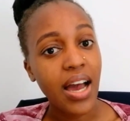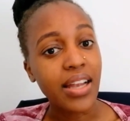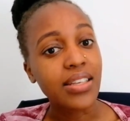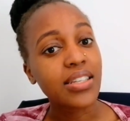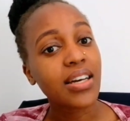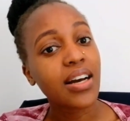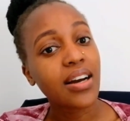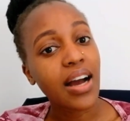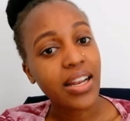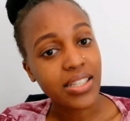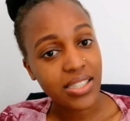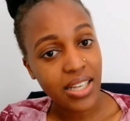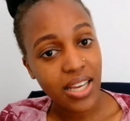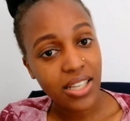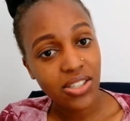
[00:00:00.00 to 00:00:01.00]
and
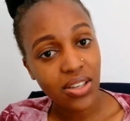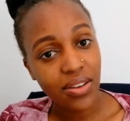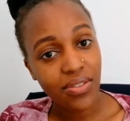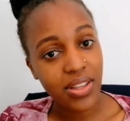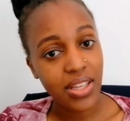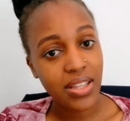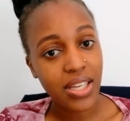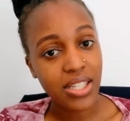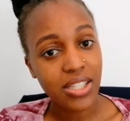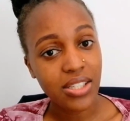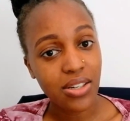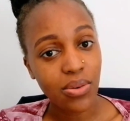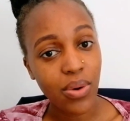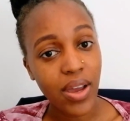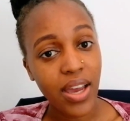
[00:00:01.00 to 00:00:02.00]
attach everything that
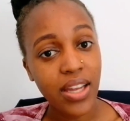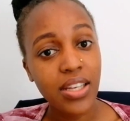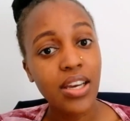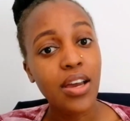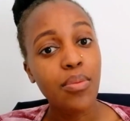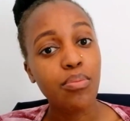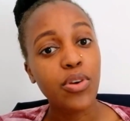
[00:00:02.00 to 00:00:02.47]
is required.